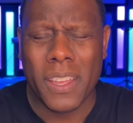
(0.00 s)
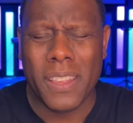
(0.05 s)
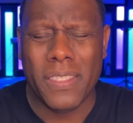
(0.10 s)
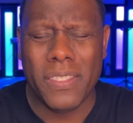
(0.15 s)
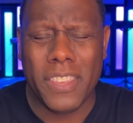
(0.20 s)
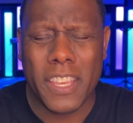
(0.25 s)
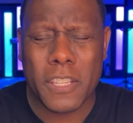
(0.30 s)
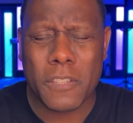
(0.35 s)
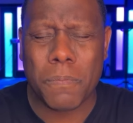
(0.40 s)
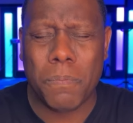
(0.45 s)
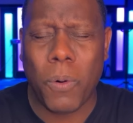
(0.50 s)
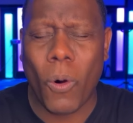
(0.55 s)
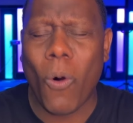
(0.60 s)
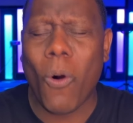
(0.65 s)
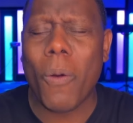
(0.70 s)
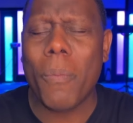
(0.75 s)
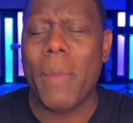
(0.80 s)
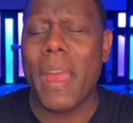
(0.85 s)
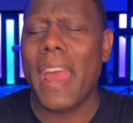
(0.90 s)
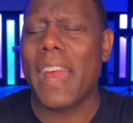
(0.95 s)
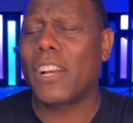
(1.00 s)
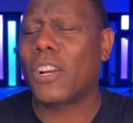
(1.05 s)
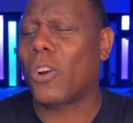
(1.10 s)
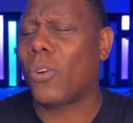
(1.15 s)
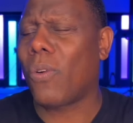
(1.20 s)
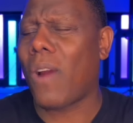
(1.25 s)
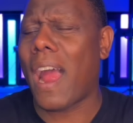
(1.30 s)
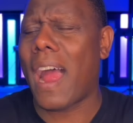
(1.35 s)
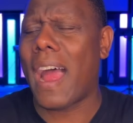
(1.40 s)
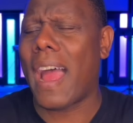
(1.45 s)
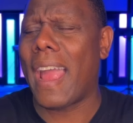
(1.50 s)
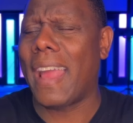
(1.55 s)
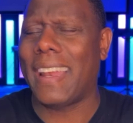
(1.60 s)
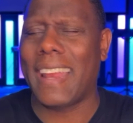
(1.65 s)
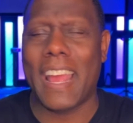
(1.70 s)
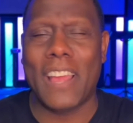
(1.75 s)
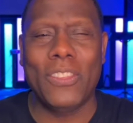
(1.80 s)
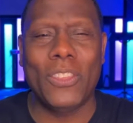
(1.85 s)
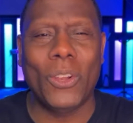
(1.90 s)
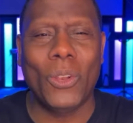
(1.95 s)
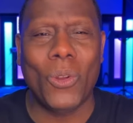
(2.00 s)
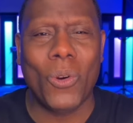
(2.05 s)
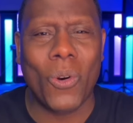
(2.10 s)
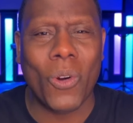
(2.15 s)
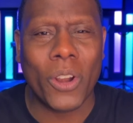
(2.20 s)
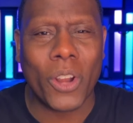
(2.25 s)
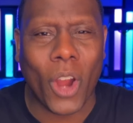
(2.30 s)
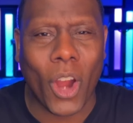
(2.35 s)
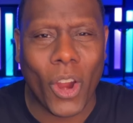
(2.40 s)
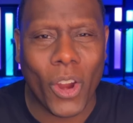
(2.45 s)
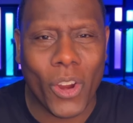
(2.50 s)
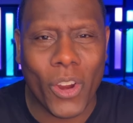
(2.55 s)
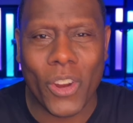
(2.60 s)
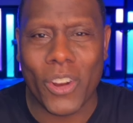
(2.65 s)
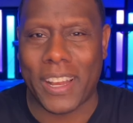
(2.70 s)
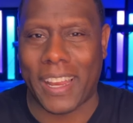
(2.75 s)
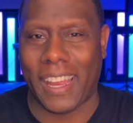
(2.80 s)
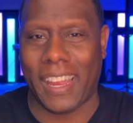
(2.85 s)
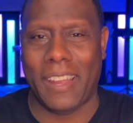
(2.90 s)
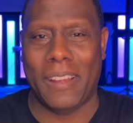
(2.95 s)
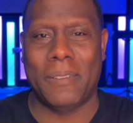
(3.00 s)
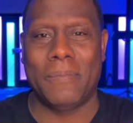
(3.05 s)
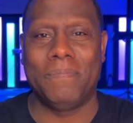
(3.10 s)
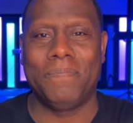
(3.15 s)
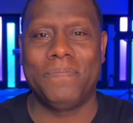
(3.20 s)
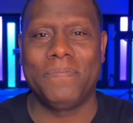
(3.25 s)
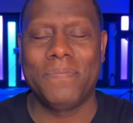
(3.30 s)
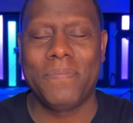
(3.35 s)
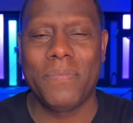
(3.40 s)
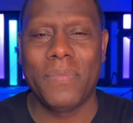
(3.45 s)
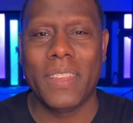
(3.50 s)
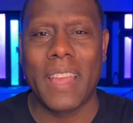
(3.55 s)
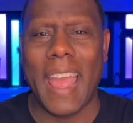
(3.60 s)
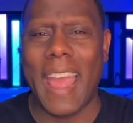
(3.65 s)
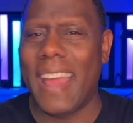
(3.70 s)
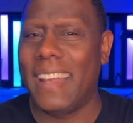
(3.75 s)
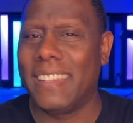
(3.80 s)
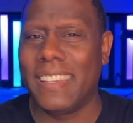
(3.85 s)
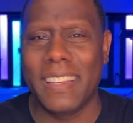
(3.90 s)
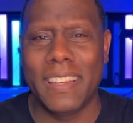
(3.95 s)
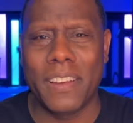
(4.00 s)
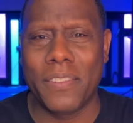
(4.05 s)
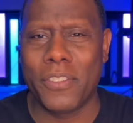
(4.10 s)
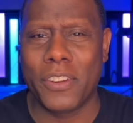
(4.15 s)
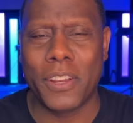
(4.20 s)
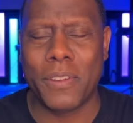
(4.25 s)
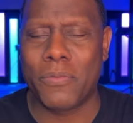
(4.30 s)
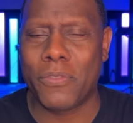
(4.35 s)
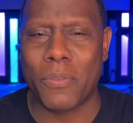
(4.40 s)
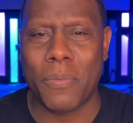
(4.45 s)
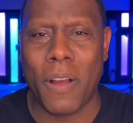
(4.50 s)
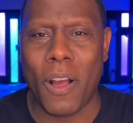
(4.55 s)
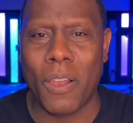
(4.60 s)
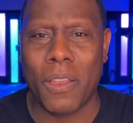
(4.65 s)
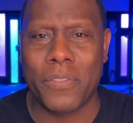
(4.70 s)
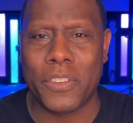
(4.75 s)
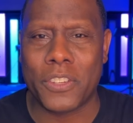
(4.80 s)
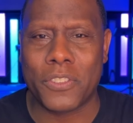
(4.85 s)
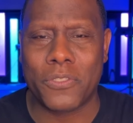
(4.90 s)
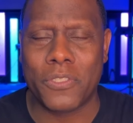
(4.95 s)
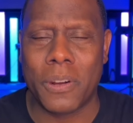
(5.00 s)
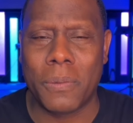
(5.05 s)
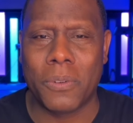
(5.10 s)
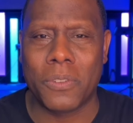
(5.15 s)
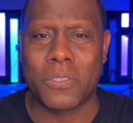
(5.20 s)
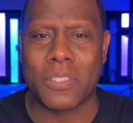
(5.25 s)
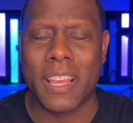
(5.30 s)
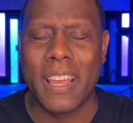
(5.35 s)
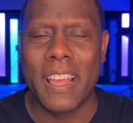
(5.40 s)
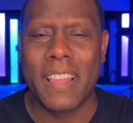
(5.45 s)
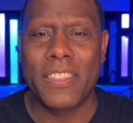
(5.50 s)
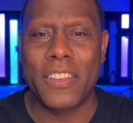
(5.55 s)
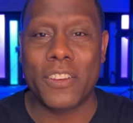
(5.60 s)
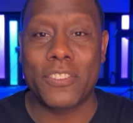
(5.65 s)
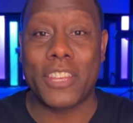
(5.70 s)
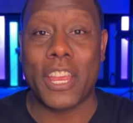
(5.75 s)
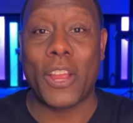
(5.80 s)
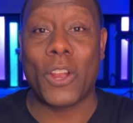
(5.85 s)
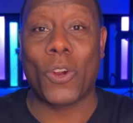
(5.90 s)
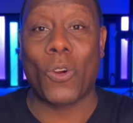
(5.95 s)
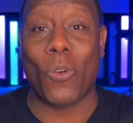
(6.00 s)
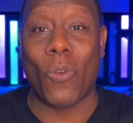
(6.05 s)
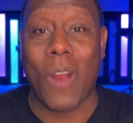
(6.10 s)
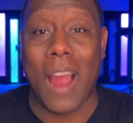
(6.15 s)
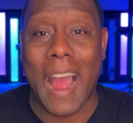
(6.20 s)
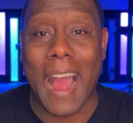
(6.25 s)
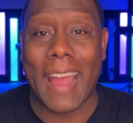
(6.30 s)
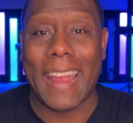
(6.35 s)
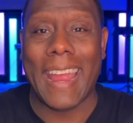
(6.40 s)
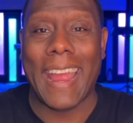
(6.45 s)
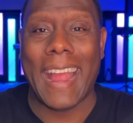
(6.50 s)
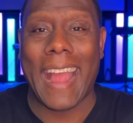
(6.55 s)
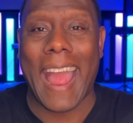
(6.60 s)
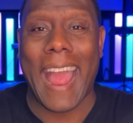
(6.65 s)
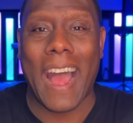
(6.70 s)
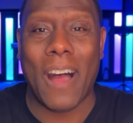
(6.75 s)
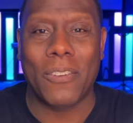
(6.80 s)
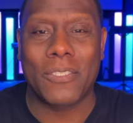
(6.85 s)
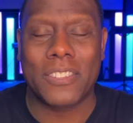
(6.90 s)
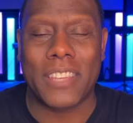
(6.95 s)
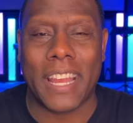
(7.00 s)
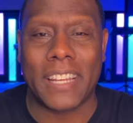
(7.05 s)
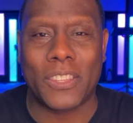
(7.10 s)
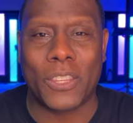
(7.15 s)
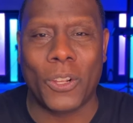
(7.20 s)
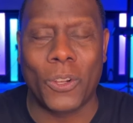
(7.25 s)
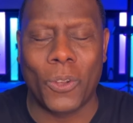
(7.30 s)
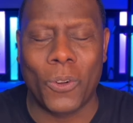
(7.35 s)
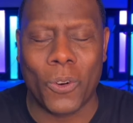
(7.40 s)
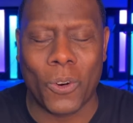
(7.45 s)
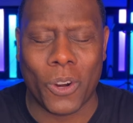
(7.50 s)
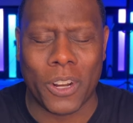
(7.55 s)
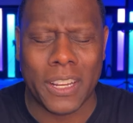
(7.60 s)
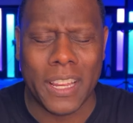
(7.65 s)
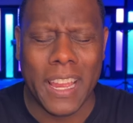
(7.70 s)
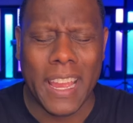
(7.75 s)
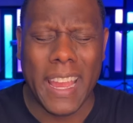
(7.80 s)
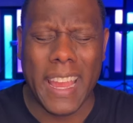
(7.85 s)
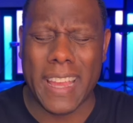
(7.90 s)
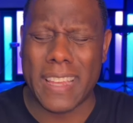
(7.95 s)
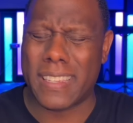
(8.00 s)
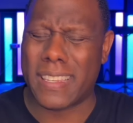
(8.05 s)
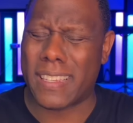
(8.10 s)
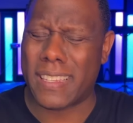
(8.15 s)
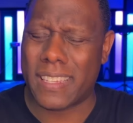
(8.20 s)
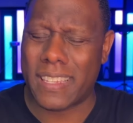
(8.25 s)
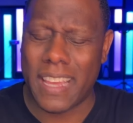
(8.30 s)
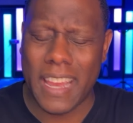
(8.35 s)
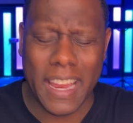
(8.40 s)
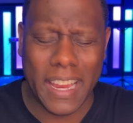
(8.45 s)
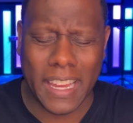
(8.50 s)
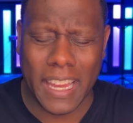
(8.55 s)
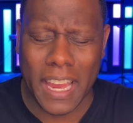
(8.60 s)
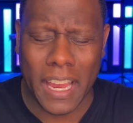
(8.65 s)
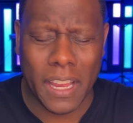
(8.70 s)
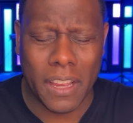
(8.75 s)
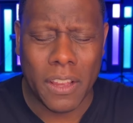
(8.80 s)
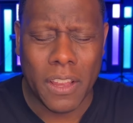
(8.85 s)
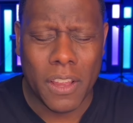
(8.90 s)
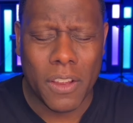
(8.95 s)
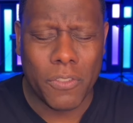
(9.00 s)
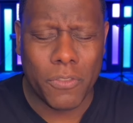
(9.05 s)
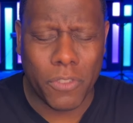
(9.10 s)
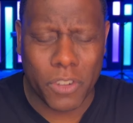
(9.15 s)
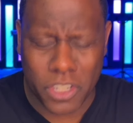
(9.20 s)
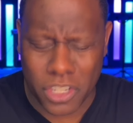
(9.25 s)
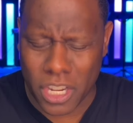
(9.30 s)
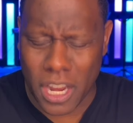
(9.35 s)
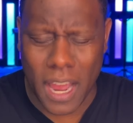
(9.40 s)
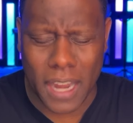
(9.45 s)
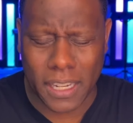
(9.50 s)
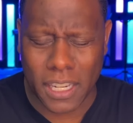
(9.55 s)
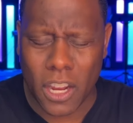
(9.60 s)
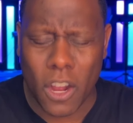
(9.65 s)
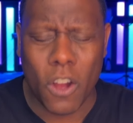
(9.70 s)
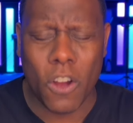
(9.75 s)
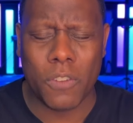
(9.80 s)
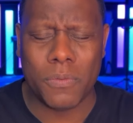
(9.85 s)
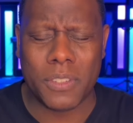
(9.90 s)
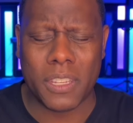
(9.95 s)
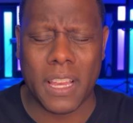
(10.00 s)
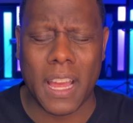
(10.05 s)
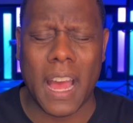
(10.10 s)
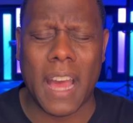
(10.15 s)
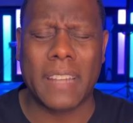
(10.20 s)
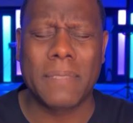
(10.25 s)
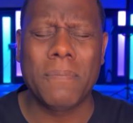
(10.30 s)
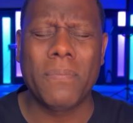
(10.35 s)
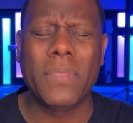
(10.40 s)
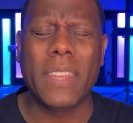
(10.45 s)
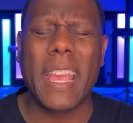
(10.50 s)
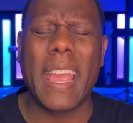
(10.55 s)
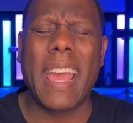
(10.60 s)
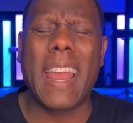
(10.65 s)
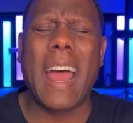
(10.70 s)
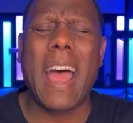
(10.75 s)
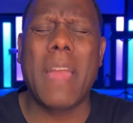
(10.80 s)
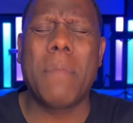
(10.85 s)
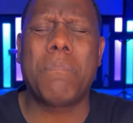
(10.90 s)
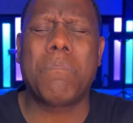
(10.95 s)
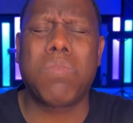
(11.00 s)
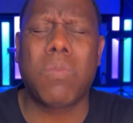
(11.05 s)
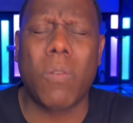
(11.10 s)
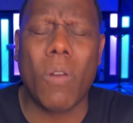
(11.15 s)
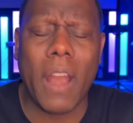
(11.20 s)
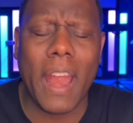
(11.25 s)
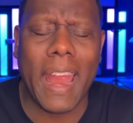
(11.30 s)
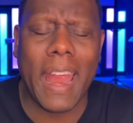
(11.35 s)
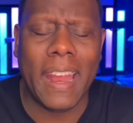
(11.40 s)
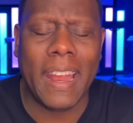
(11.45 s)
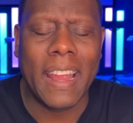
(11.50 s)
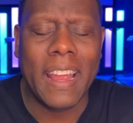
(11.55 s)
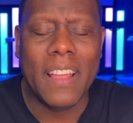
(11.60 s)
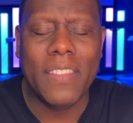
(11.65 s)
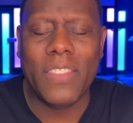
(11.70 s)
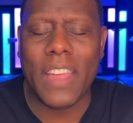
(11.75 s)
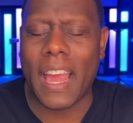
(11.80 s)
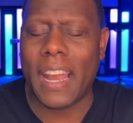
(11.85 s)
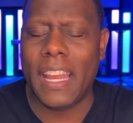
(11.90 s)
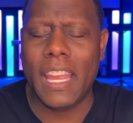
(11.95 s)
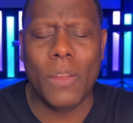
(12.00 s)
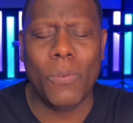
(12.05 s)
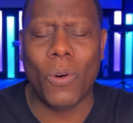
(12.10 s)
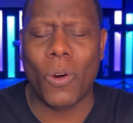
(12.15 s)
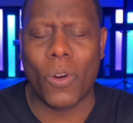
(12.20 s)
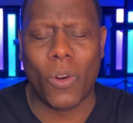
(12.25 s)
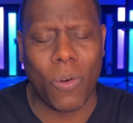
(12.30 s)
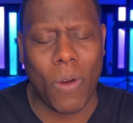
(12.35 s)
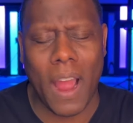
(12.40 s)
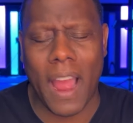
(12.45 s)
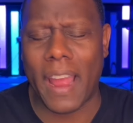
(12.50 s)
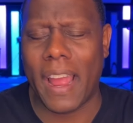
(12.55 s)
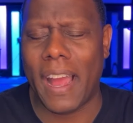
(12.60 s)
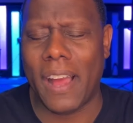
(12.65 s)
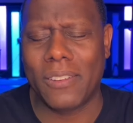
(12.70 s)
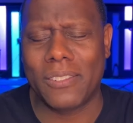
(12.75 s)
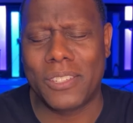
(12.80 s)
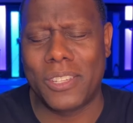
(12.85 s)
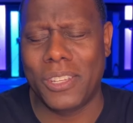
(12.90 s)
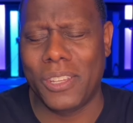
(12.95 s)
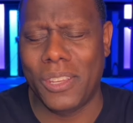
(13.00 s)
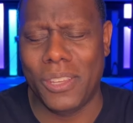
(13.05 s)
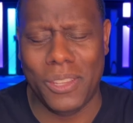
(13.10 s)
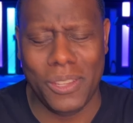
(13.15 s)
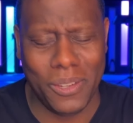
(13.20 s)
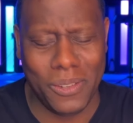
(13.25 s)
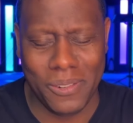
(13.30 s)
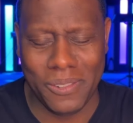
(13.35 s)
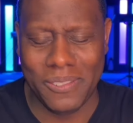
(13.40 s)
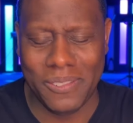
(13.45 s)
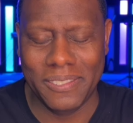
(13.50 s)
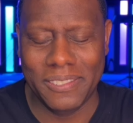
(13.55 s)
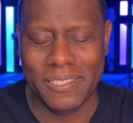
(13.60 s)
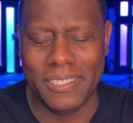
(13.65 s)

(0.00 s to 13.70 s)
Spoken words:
This poor man cried, and the Lord heard him and delivered him from all of his troubles. There's a crying out that the Lord is seeking for Sean Combs, God, and I pray that he will cry out to you.